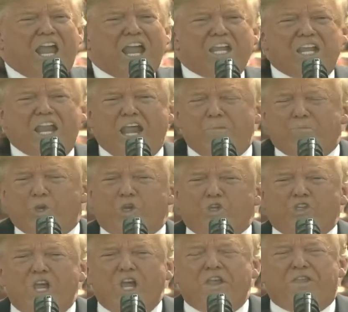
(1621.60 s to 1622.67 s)
and
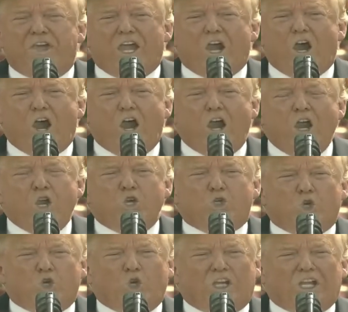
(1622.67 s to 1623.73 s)
neighbors. They are
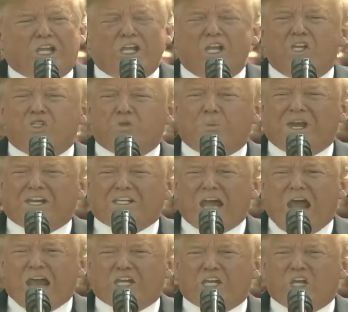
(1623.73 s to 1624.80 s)
truly
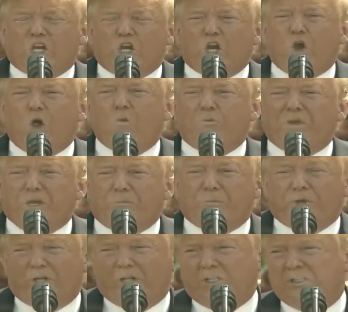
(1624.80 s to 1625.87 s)
spectacular
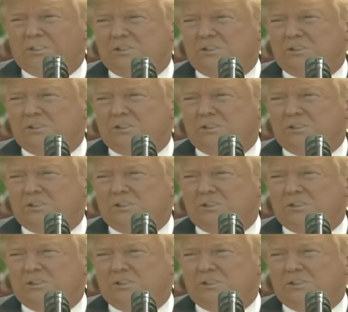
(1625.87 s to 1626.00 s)
people.